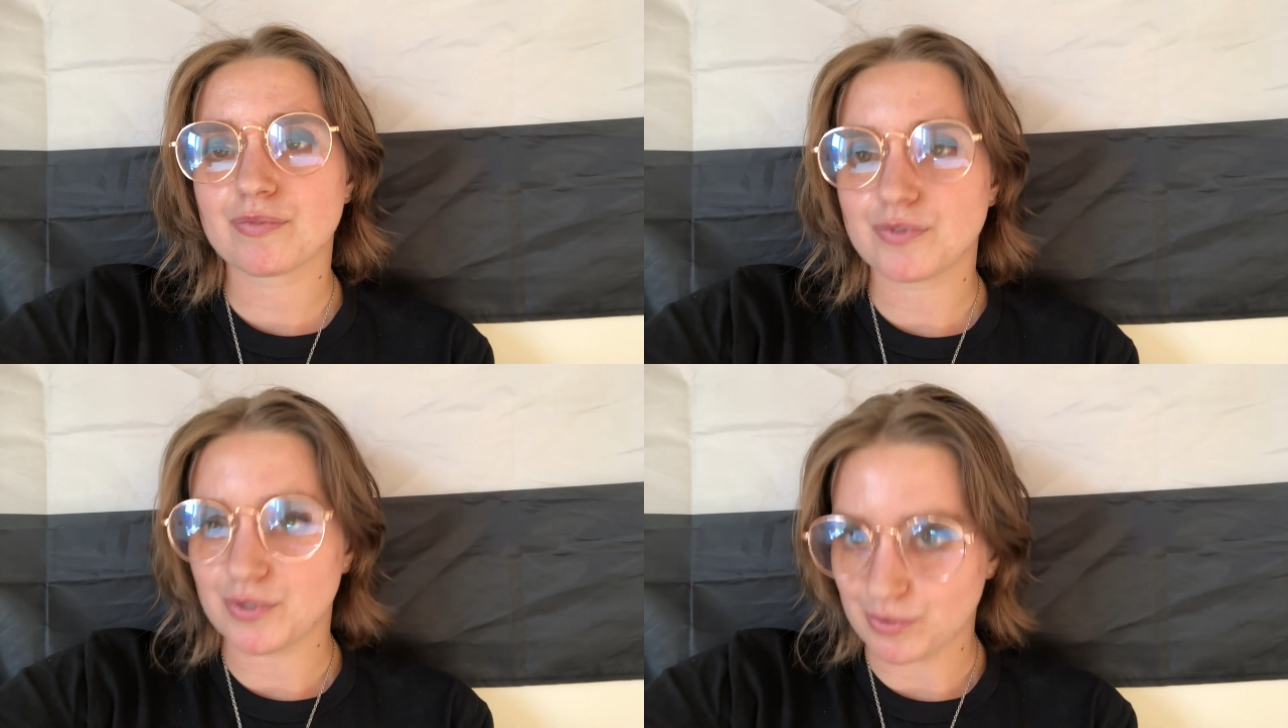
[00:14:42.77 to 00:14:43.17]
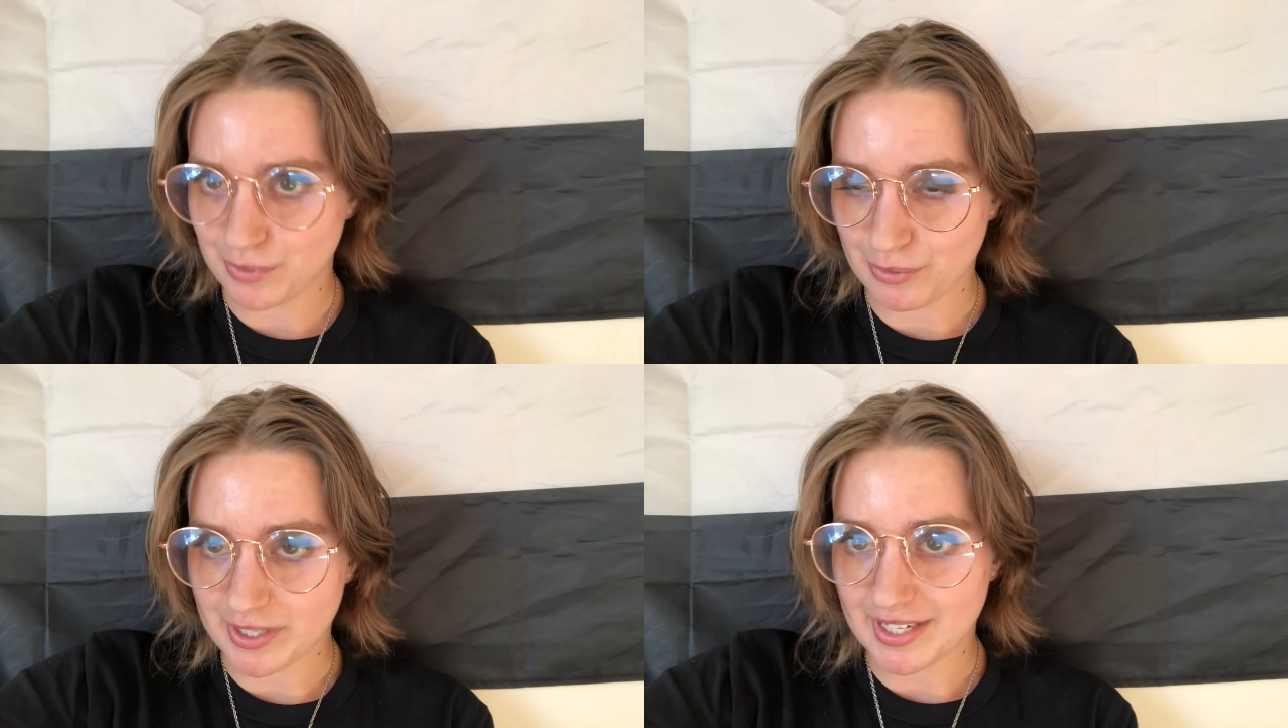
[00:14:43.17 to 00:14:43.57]
to
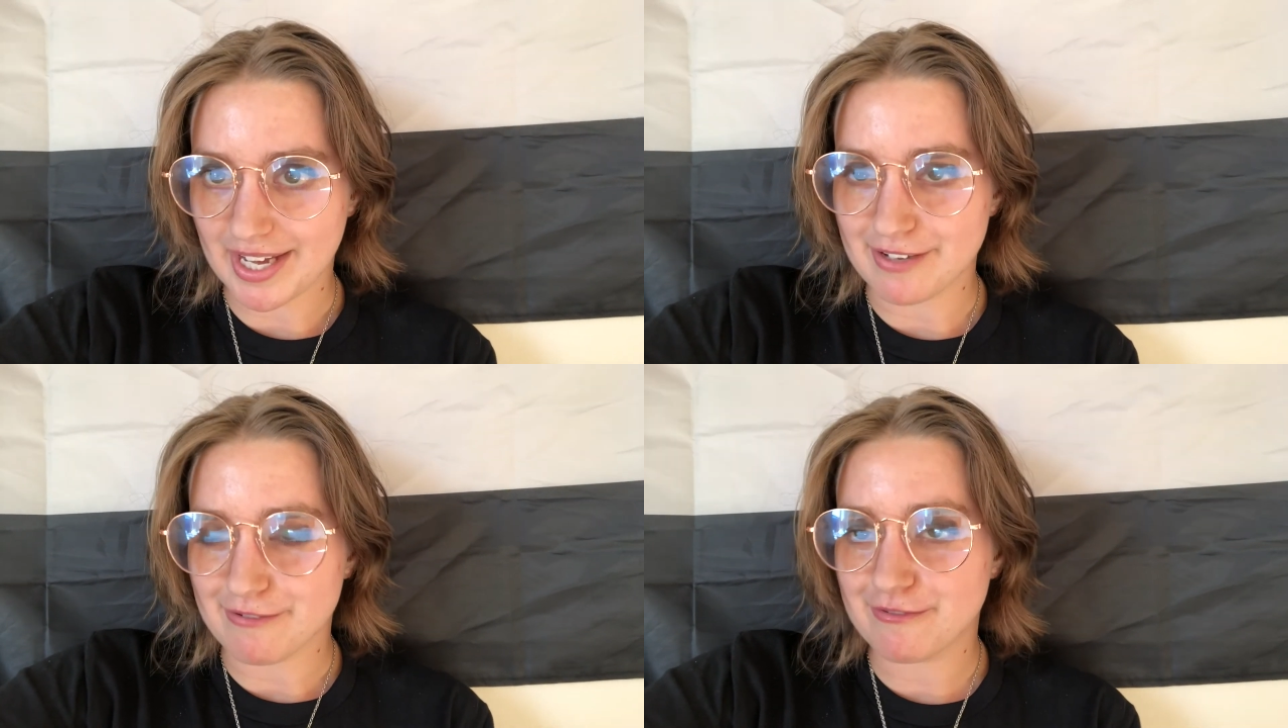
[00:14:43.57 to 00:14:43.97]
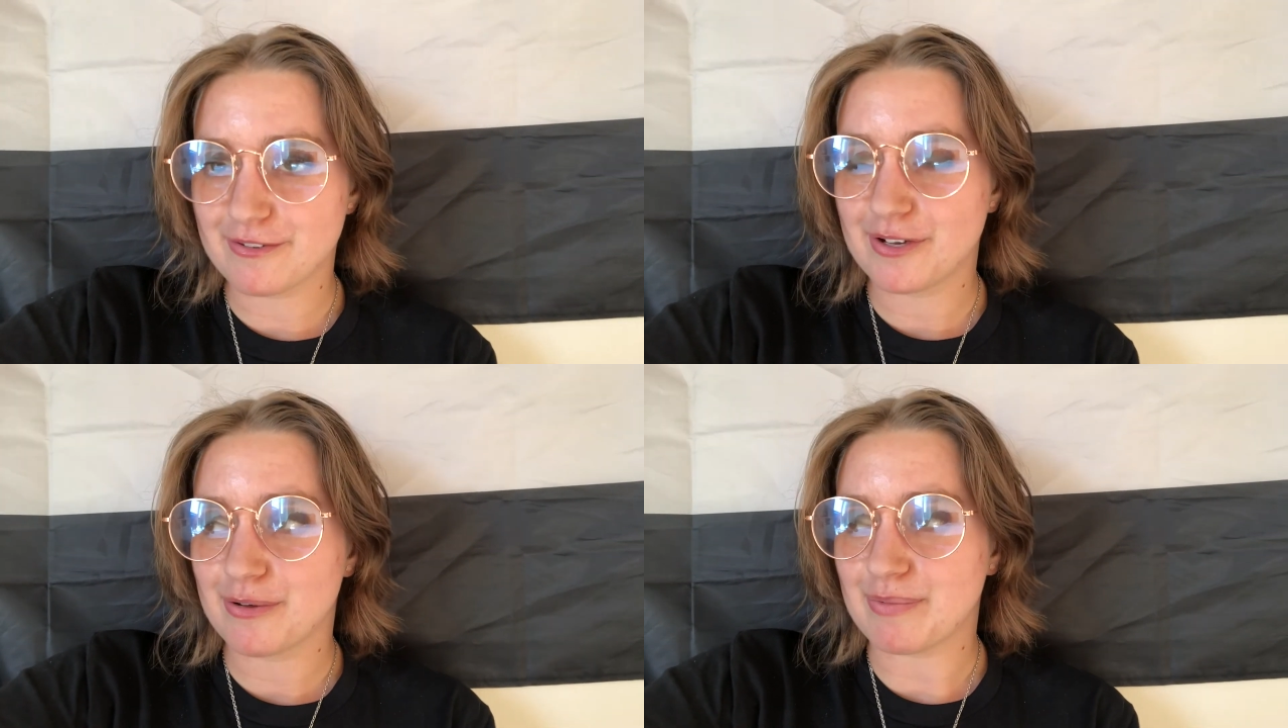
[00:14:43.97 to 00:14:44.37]
your life.
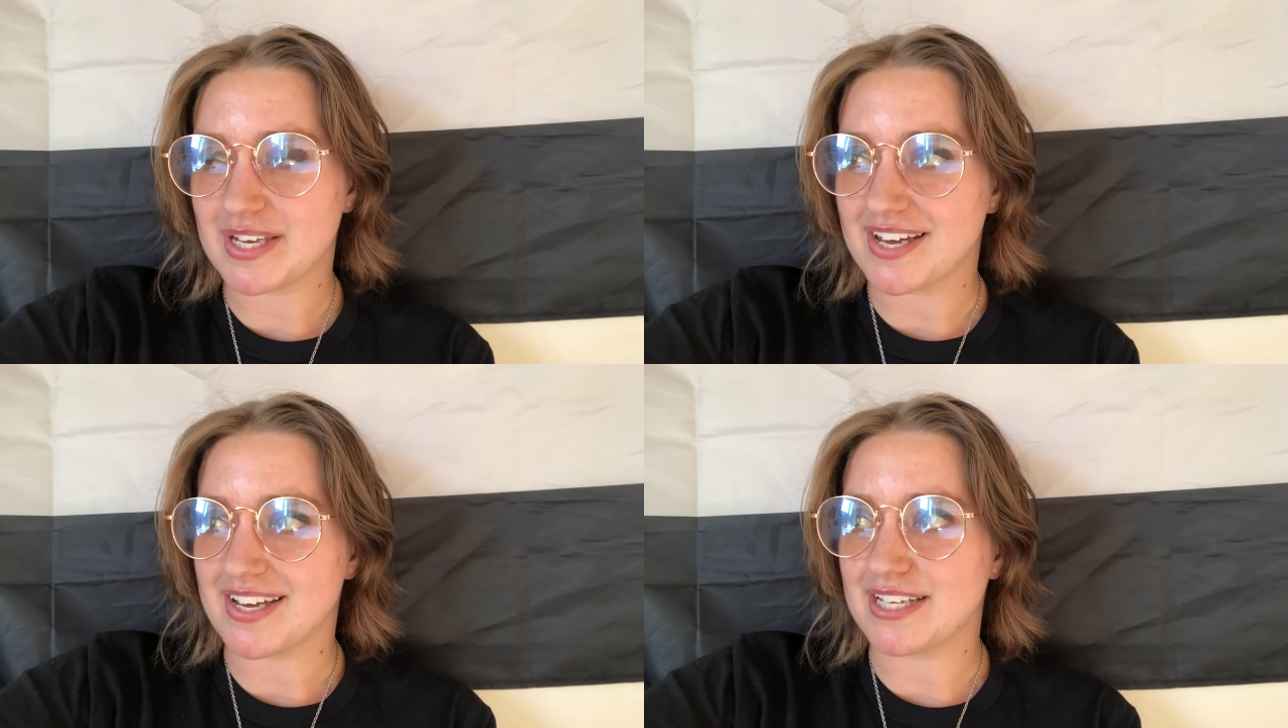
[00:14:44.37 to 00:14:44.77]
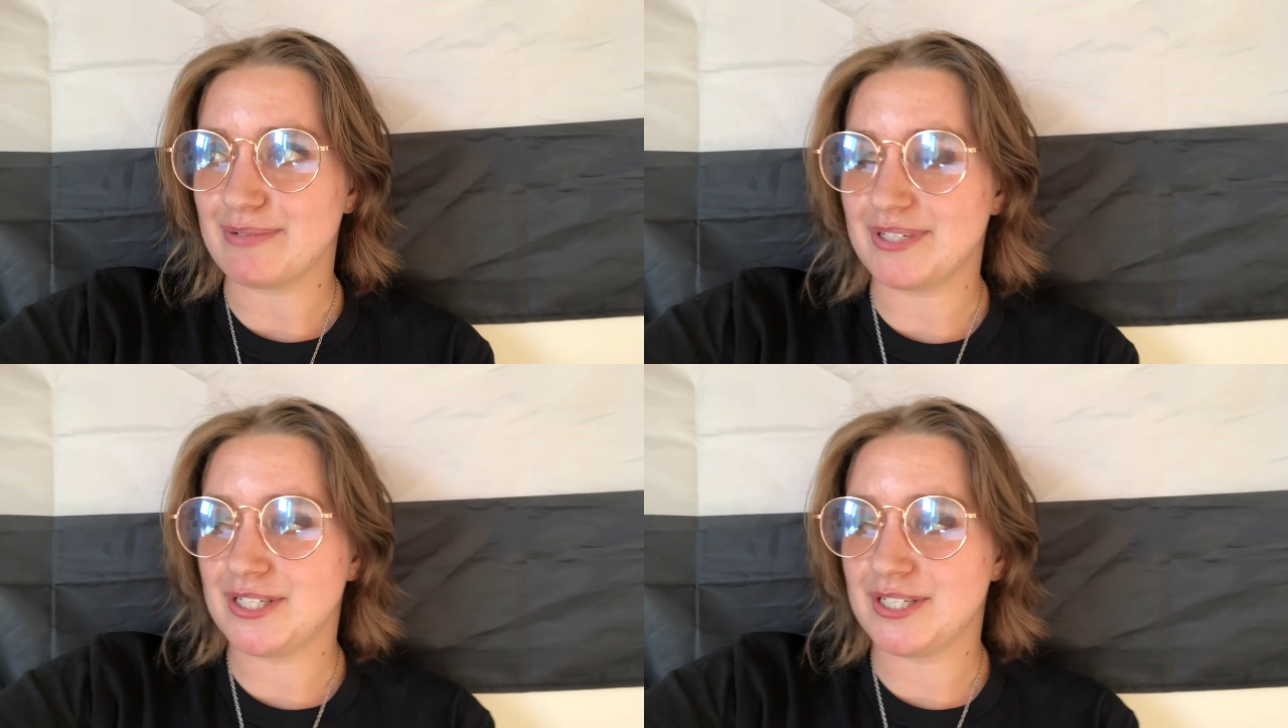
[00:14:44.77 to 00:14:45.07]
Because once